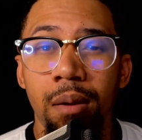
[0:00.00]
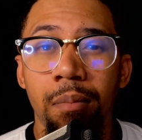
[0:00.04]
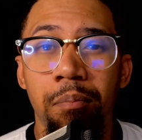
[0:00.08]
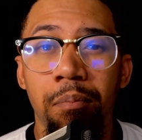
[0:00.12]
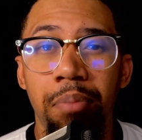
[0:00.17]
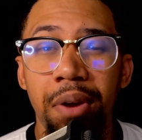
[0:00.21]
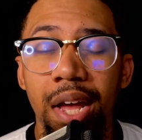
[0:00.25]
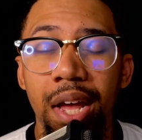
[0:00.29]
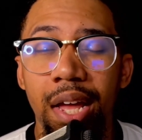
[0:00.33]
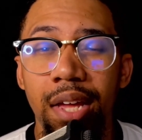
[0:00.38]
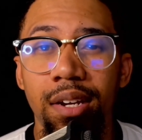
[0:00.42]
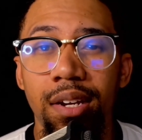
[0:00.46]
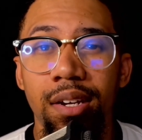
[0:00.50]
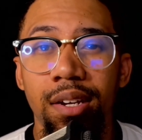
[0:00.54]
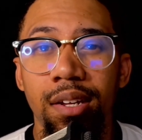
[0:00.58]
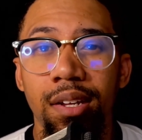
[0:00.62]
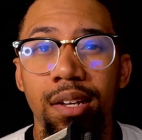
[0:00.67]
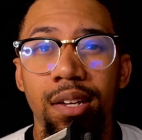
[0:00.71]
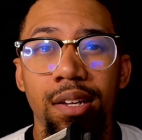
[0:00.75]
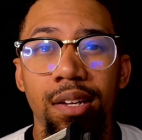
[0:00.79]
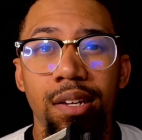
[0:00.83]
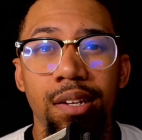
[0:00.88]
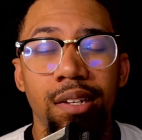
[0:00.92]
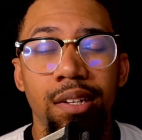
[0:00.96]
But
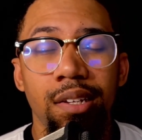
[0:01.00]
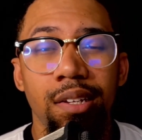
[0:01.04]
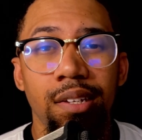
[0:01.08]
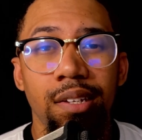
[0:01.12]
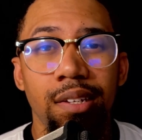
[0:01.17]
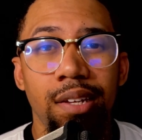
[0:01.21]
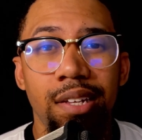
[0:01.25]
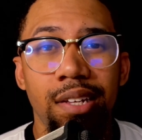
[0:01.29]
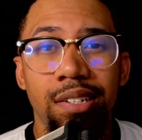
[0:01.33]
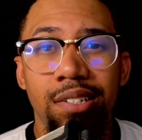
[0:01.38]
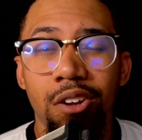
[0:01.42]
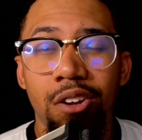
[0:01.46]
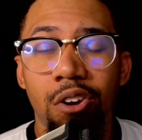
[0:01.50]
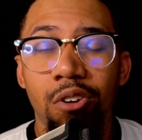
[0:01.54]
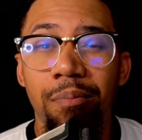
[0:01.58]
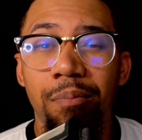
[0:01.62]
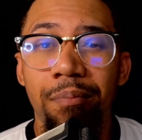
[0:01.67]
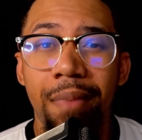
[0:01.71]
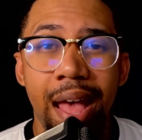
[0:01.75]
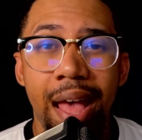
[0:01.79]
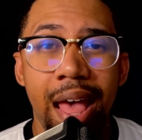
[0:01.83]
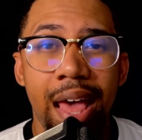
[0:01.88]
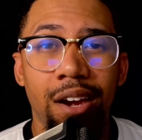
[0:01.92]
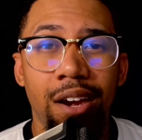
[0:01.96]
it don't
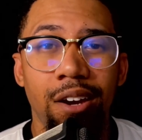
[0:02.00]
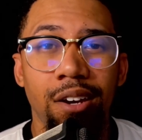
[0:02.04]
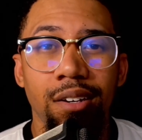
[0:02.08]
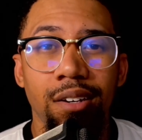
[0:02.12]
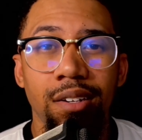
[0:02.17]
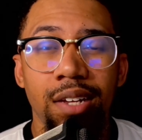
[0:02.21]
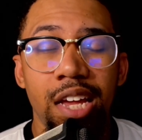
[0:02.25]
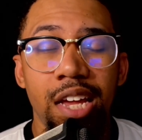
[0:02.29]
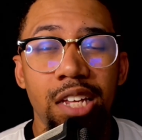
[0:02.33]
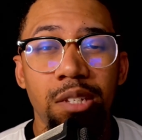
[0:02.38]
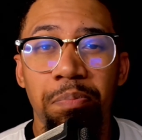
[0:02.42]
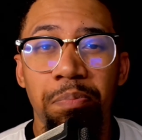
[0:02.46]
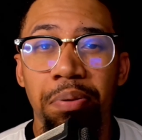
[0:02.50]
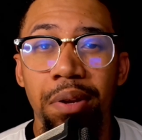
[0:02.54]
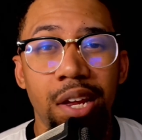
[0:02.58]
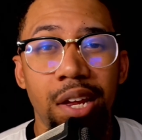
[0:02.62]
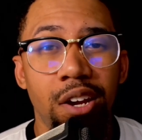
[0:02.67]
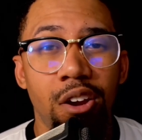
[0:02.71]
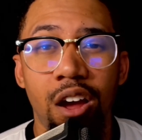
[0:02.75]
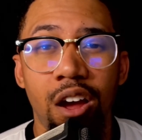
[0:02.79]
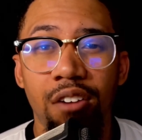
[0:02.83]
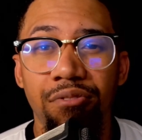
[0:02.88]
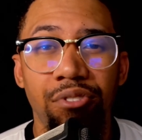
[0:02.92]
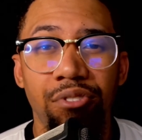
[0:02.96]
matter. He's
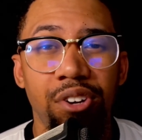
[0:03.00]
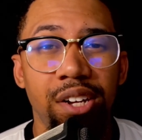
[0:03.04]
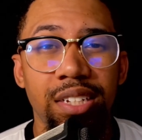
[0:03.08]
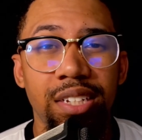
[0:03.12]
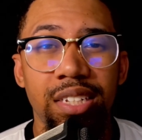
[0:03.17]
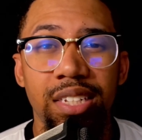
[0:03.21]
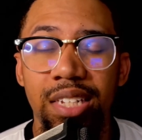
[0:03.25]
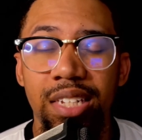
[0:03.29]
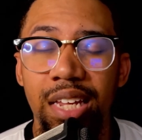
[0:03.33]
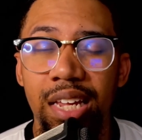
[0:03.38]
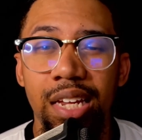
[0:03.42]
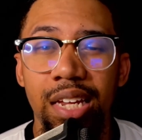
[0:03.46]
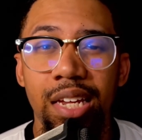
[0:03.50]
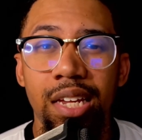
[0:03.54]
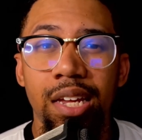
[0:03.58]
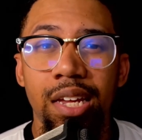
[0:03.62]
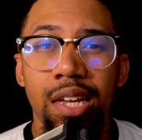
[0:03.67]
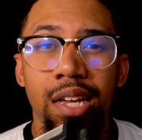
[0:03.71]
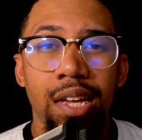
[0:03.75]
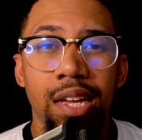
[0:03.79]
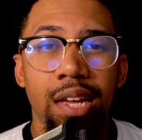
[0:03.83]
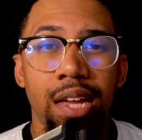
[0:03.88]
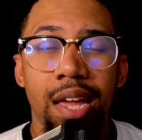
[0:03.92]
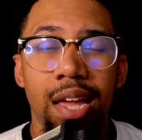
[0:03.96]
putting on for his city,
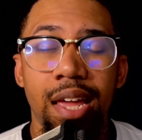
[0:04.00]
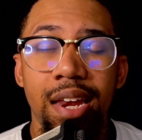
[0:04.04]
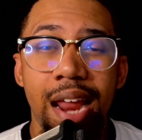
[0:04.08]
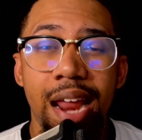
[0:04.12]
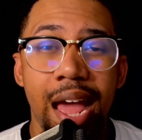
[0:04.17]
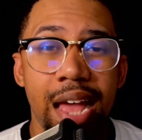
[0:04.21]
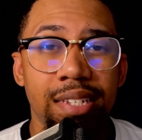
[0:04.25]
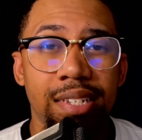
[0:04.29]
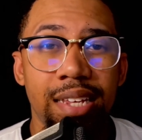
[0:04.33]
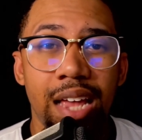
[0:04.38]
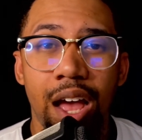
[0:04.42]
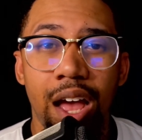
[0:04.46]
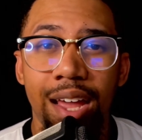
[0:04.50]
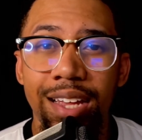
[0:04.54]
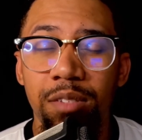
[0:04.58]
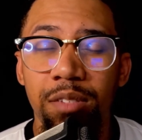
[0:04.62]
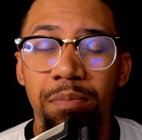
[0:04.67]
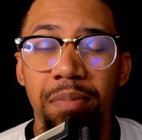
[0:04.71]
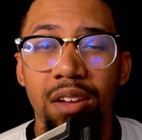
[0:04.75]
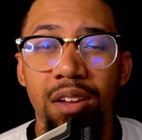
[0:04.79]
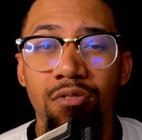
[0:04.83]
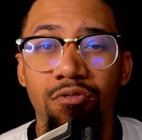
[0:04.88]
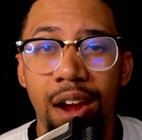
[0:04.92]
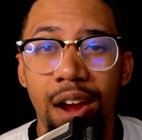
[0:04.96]
and that's how he's
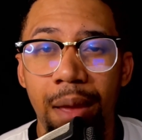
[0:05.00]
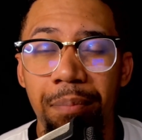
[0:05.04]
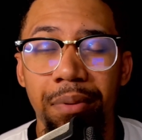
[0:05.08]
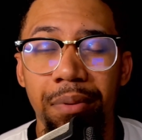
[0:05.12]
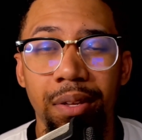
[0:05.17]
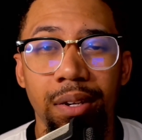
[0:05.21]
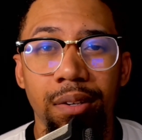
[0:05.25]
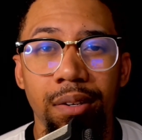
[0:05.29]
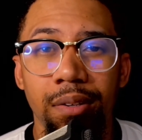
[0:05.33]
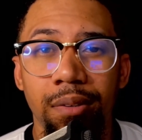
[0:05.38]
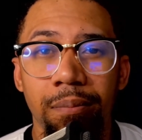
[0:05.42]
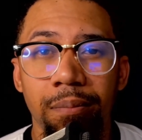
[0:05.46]
been repping.